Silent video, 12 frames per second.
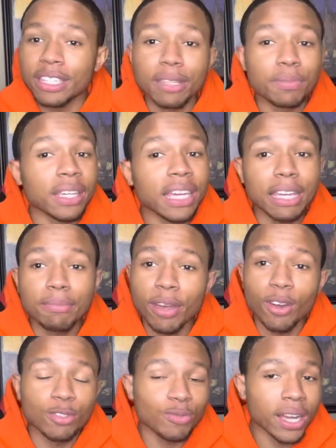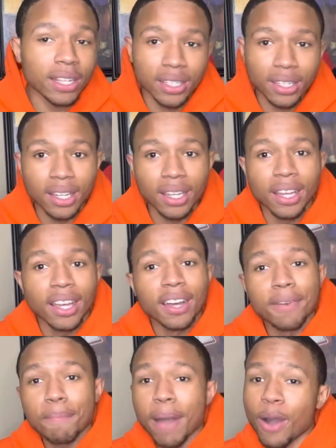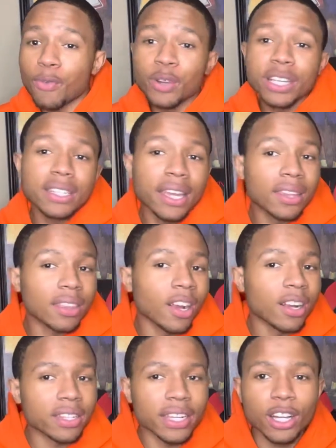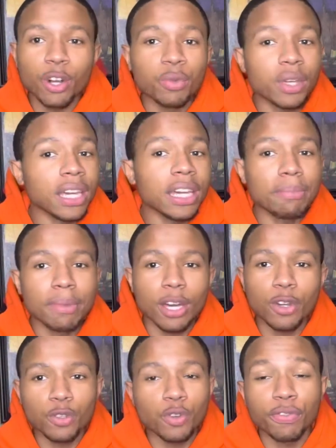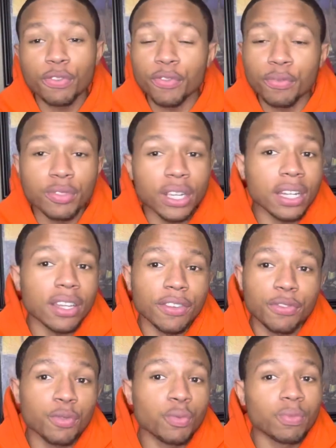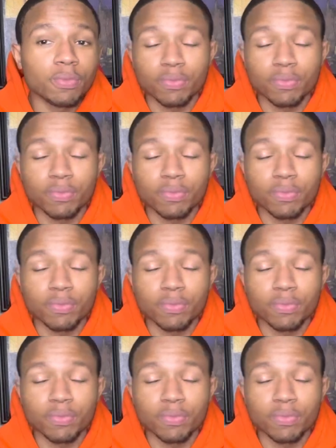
your emails ready. By Wednesday and Thursday, they're gonna email you if you're from JD, if you